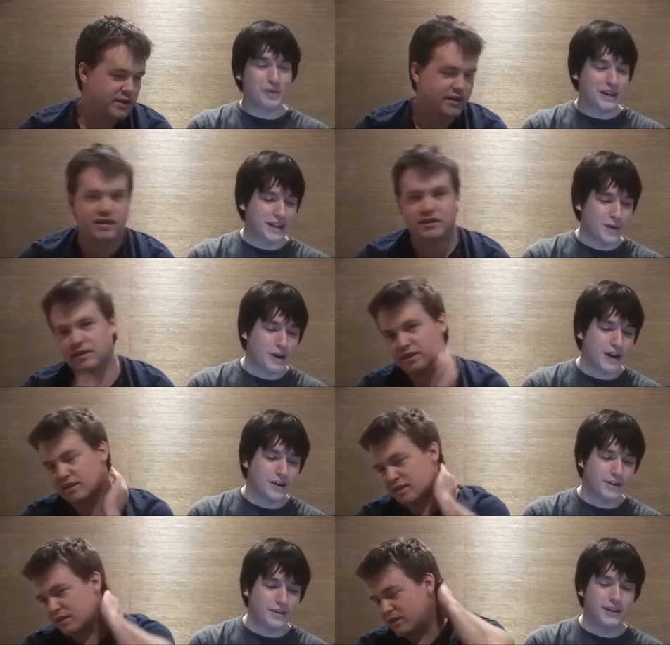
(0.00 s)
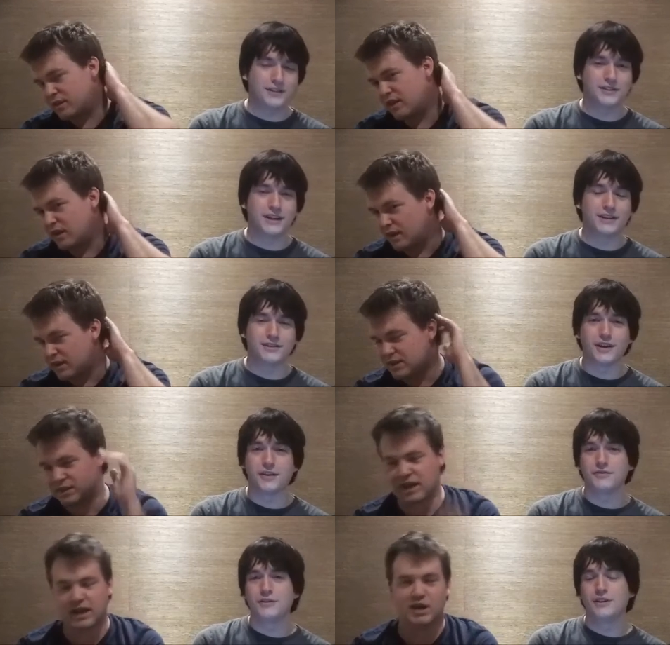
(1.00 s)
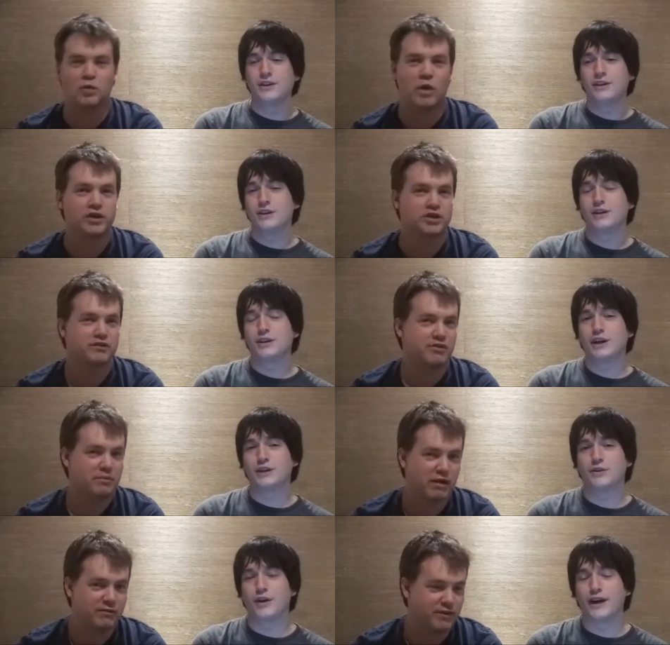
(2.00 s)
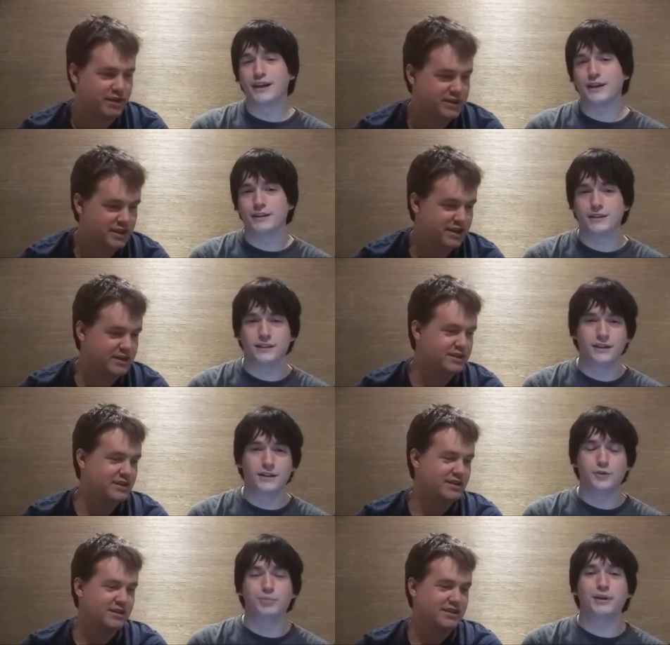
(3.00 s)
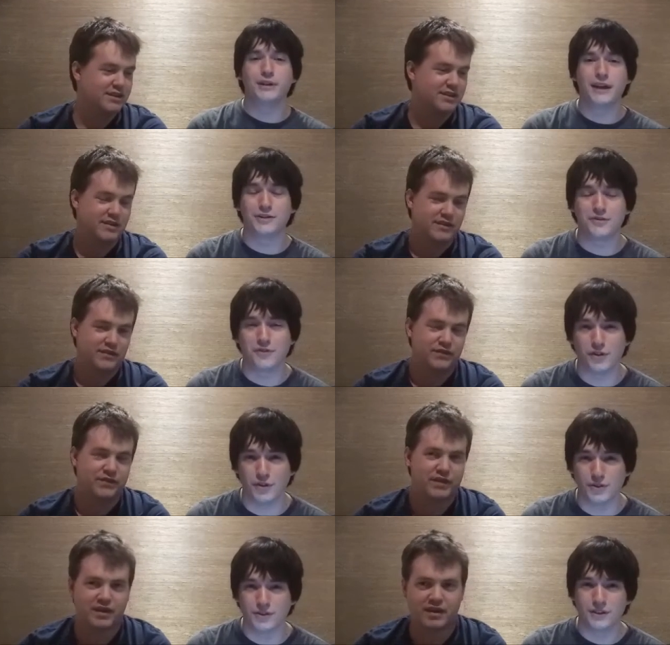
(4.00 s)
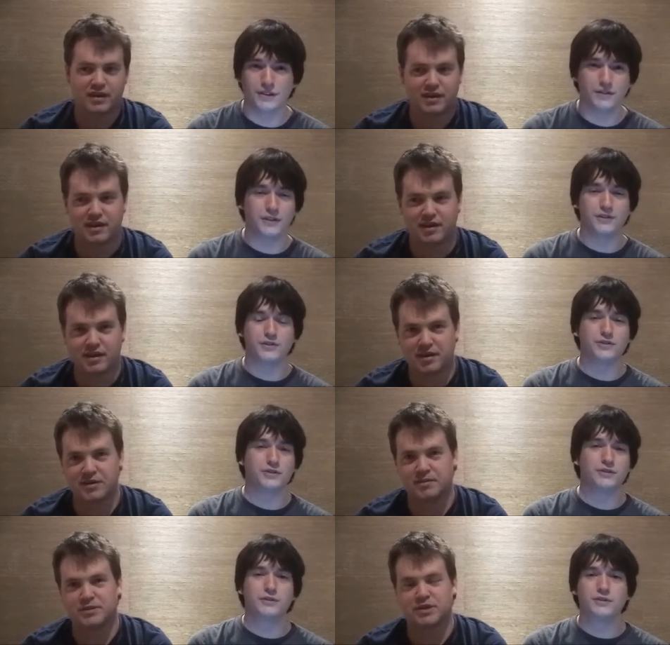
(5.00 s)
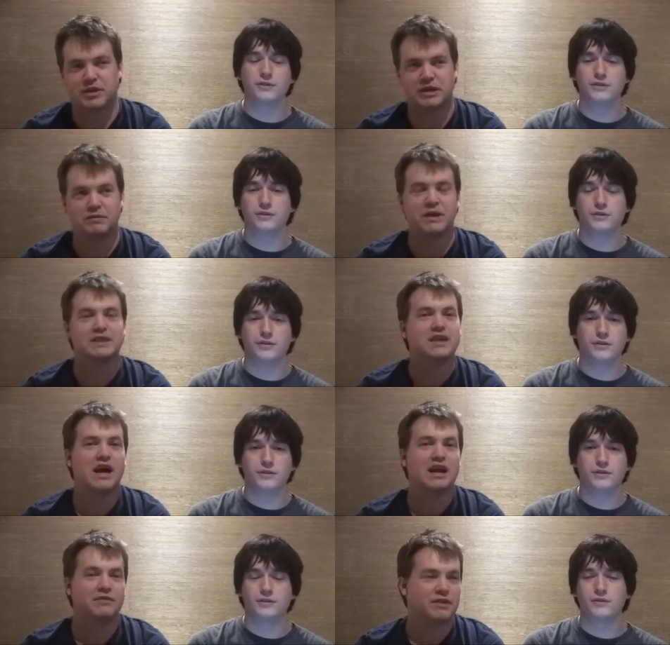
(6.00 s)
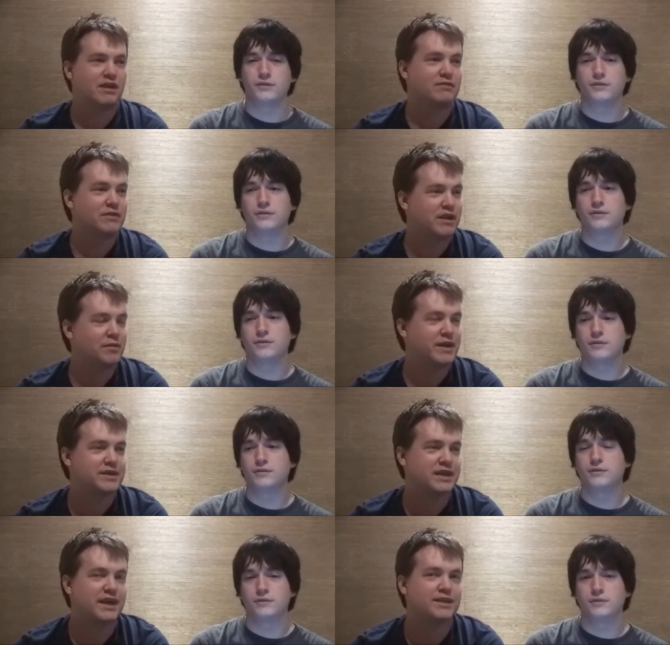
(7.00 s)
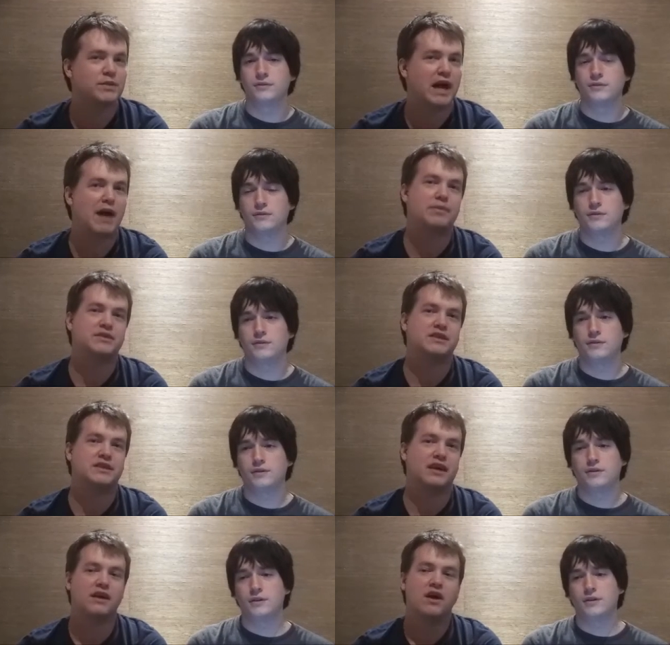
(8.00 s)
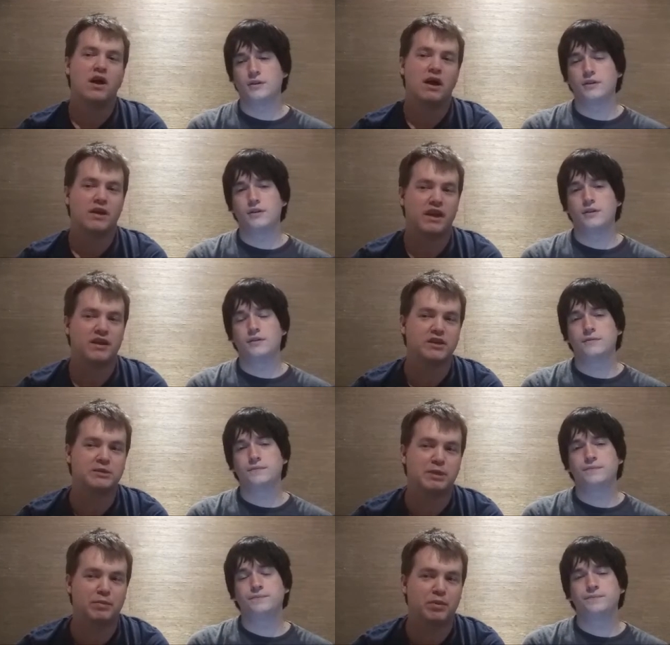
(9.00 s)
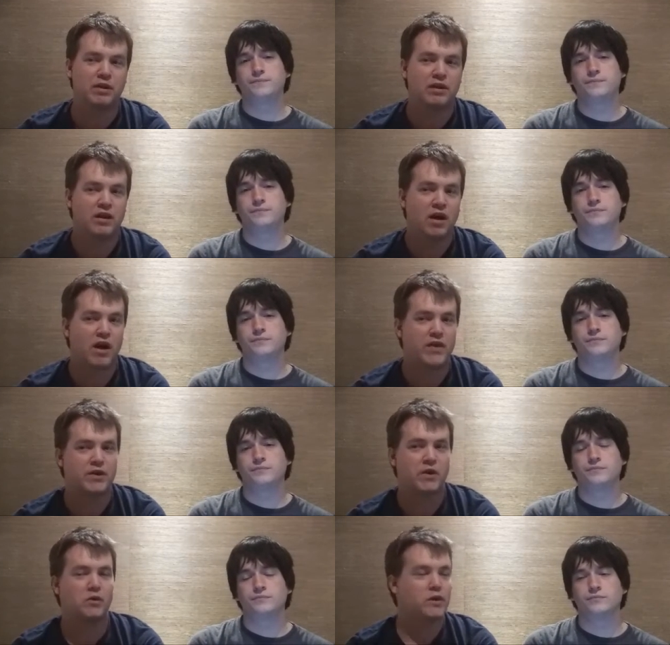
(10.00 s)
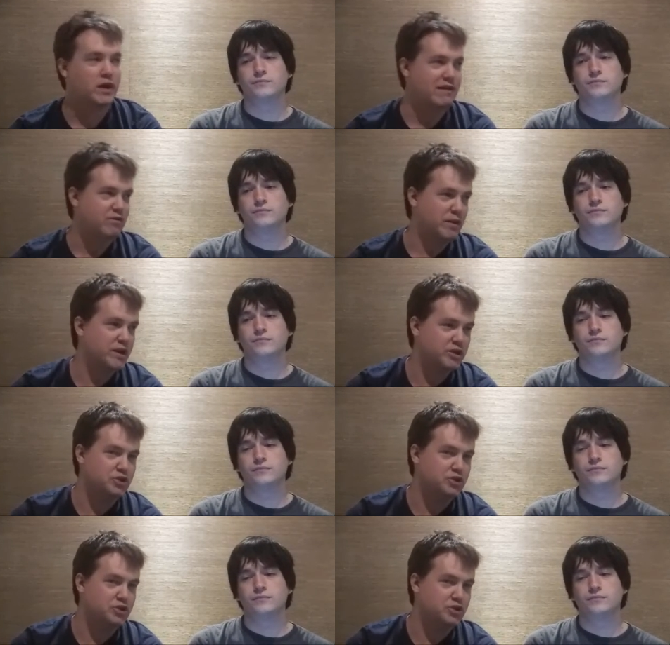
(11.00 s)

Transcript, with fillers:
Speaker 1: Lenk, Amy Acker, the Denisof, second watcher Clark from Buffy is in it. Who played Agent Phil Coulson in the um, Avengers.
Speaker 2: Um, so it was kind of a love letter because I guess what happens is like none of those people on their own could ever be a